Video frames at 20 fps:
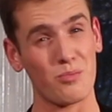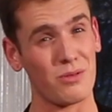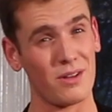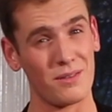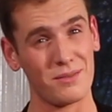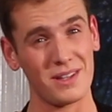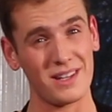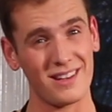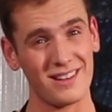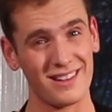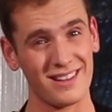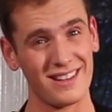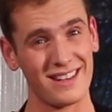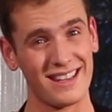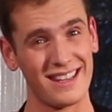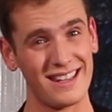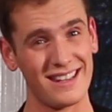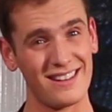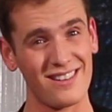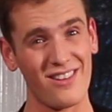You're probably not going to
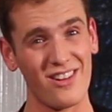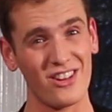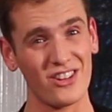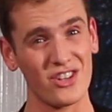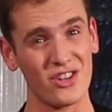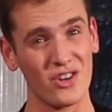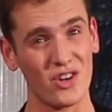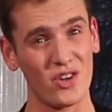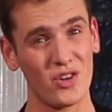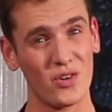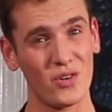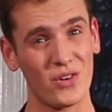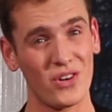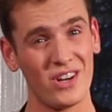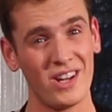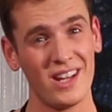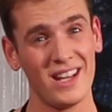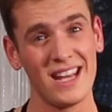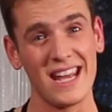eat it all on your own.